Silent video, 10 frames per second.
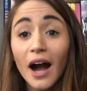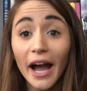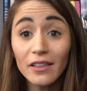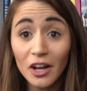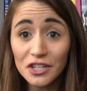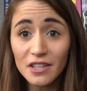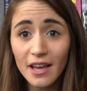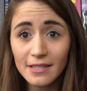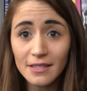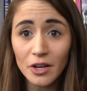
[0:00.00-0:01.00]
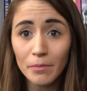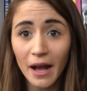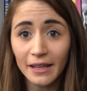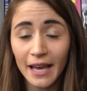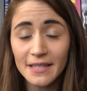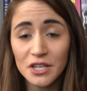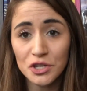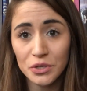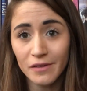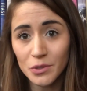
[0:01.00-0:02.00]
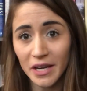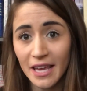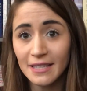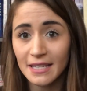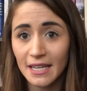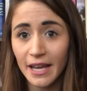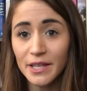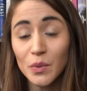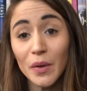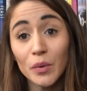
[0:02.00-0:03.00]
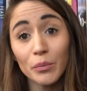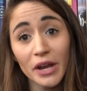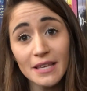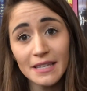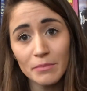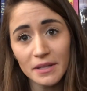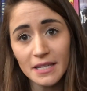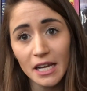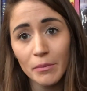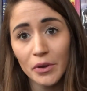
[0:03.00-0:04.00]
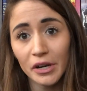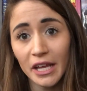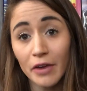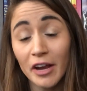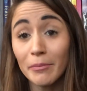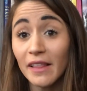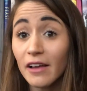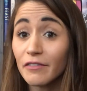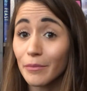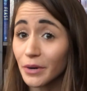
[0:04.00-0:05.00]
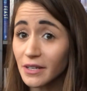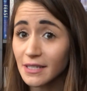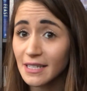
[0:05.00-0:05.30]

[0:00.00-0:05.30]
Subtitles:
I launched the SSR podcast in June of 2018 as a way to embrace and build a community around my love for books,